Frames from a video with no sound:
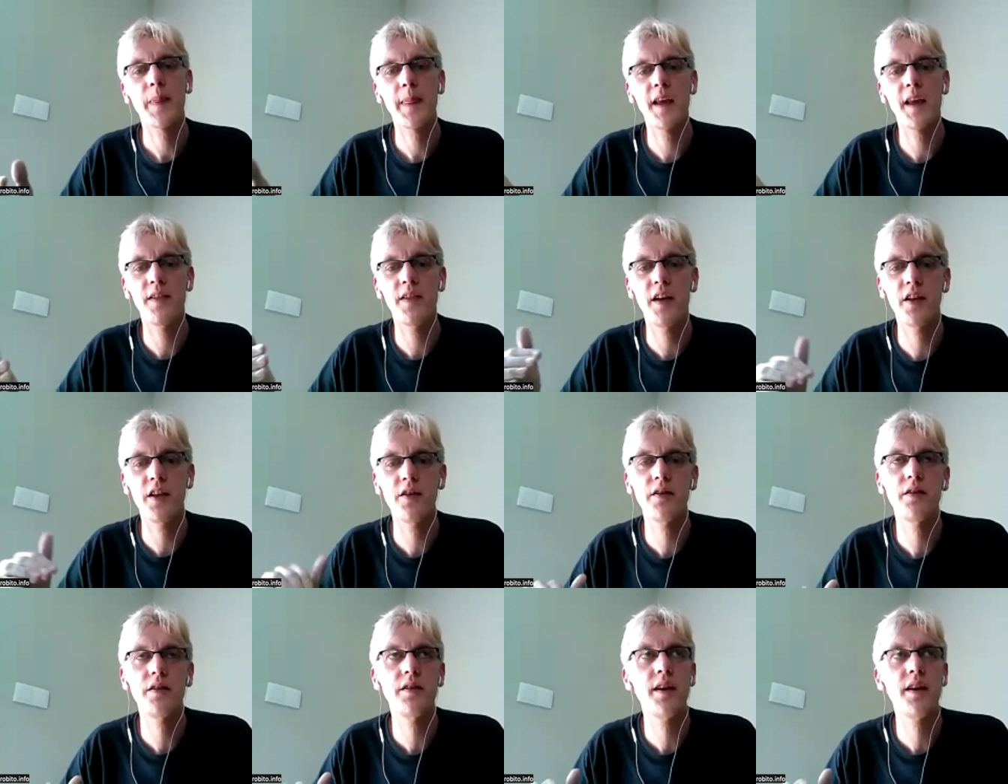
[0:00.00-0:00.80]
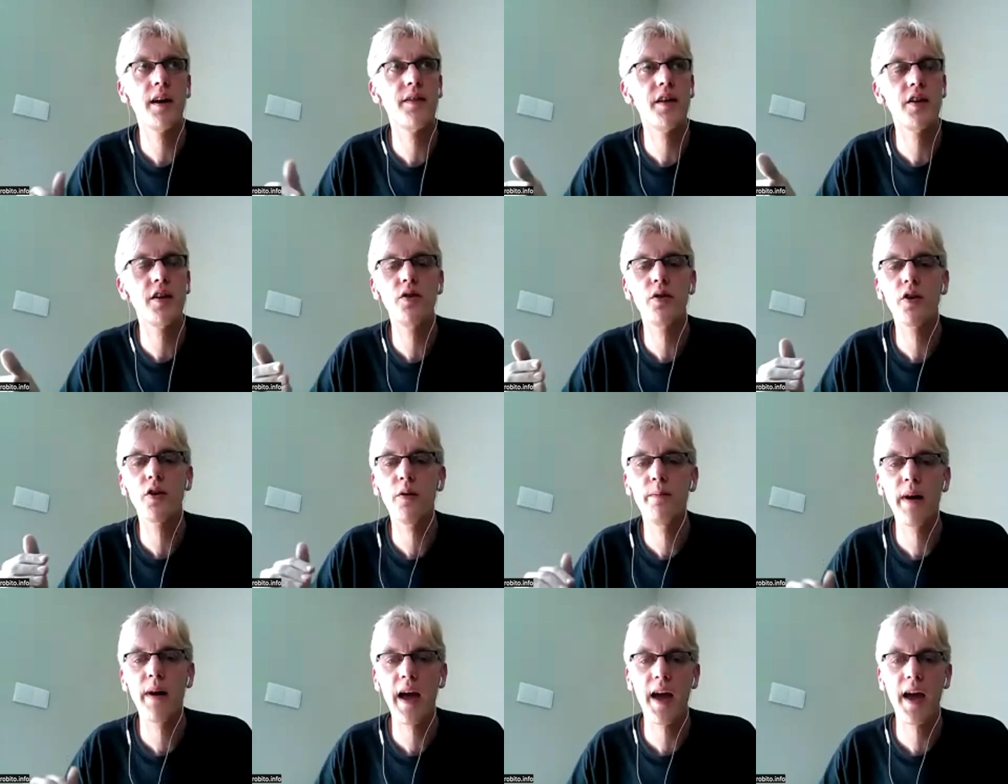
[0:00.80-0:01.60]
And then you
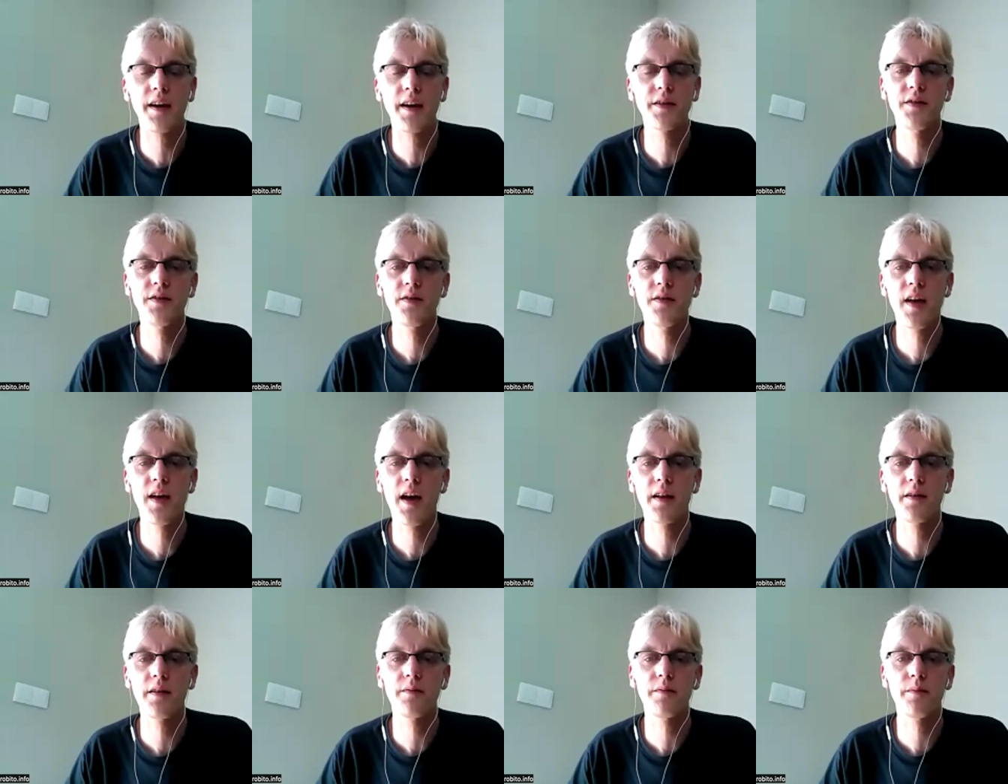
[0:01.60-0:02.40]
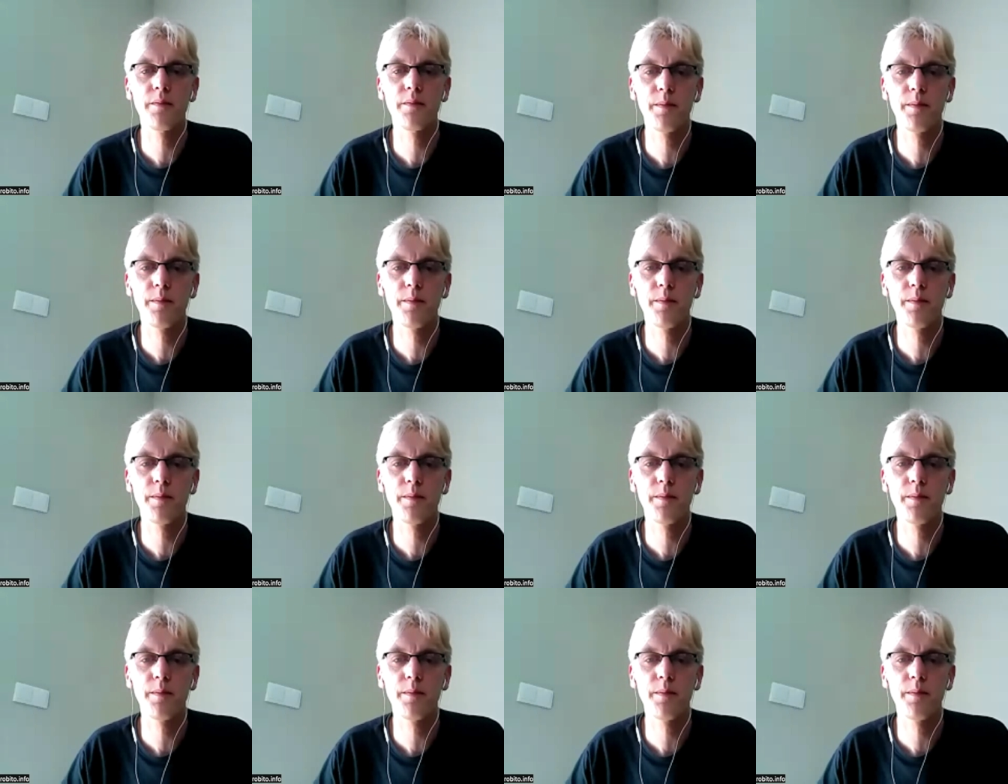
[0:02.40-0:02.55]
go back to that